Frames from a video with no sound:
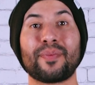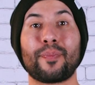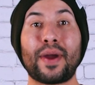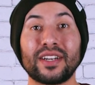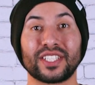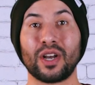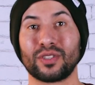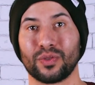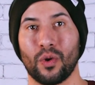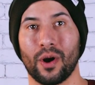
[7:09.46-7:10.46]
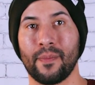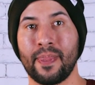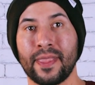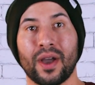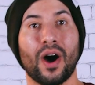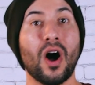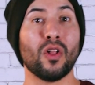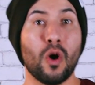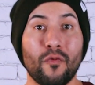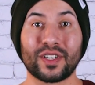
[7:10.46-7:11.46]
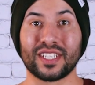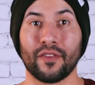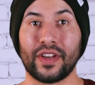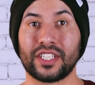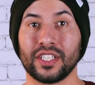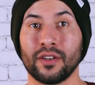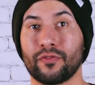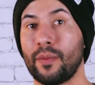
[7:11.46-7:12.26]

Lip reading: prepare to go to war. All hope for salvation